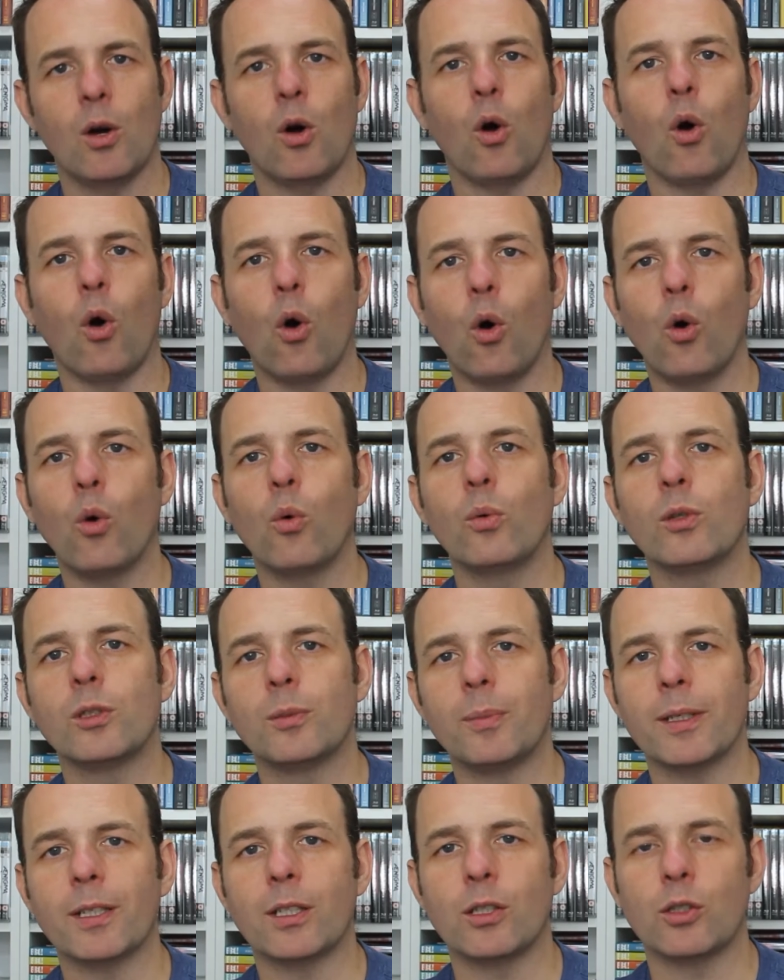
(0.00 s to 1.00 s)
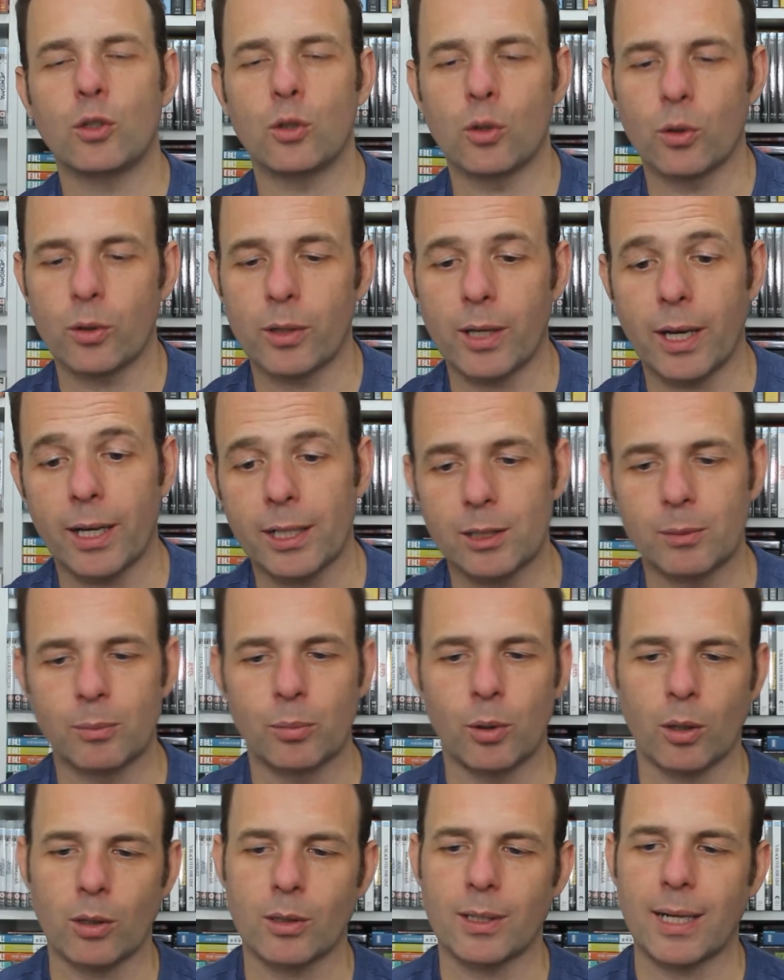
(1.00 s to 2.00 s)
Always making sure that his
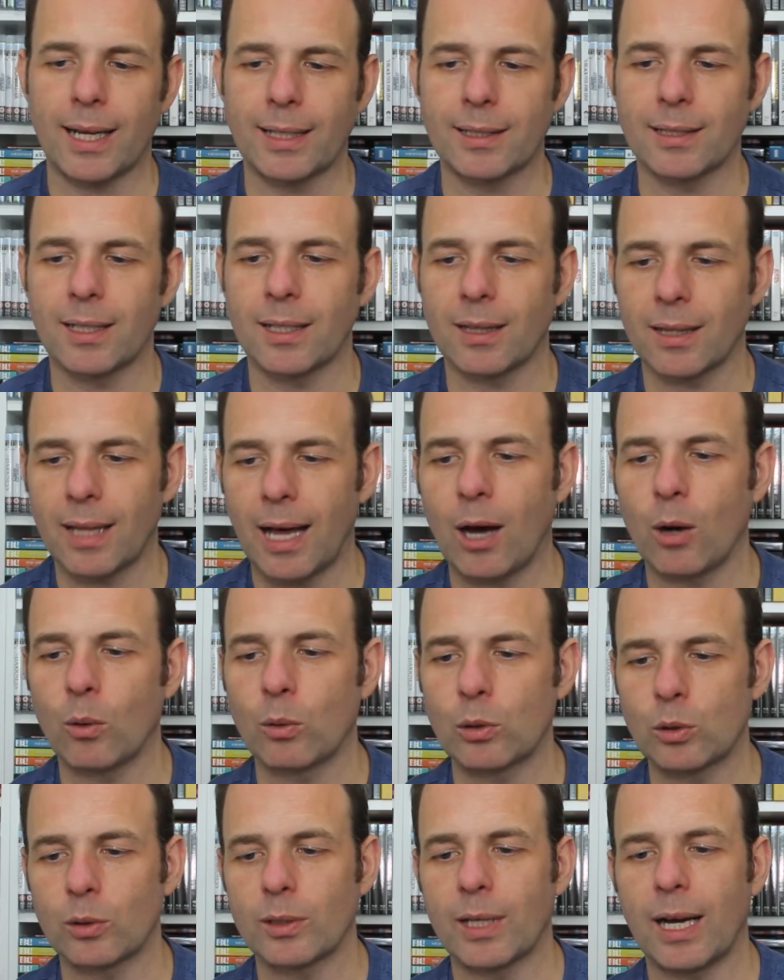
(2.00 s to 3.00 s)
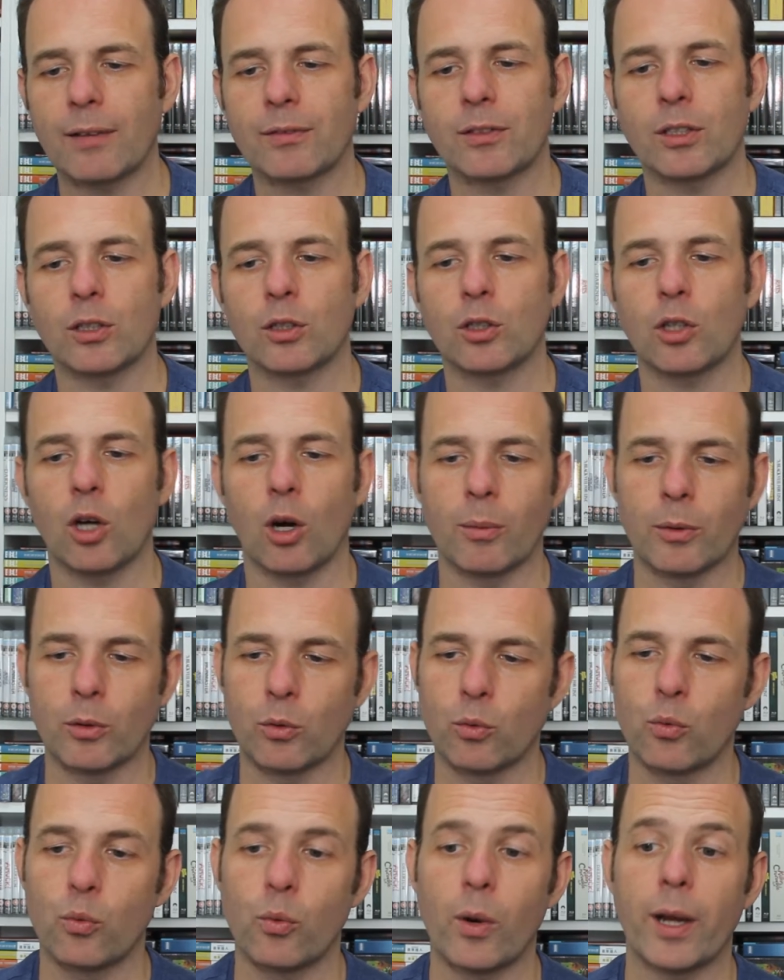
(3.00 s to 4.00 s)
brother Andy Lau is going to have to come
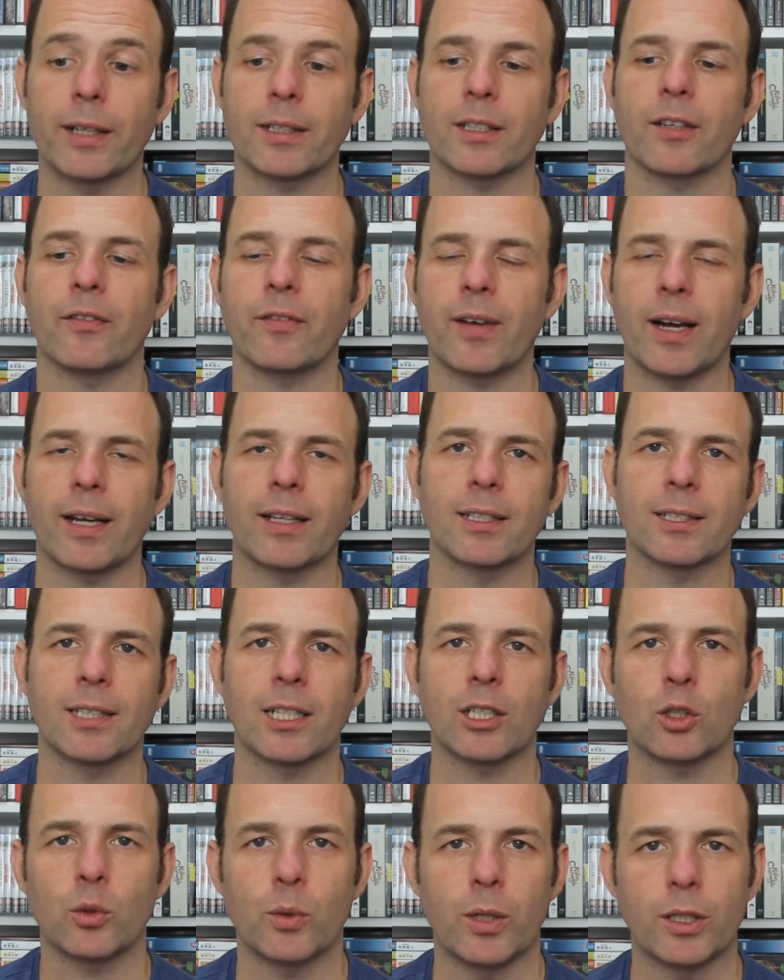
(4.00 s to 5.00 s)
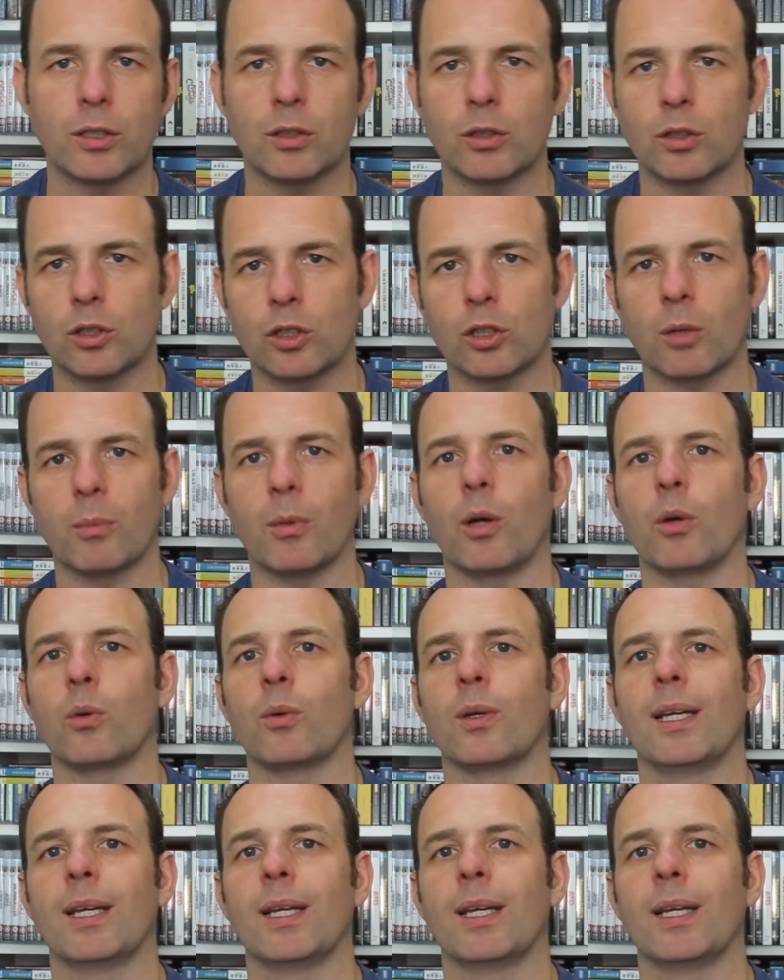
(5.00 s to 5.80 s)
and rectify the situation somehow.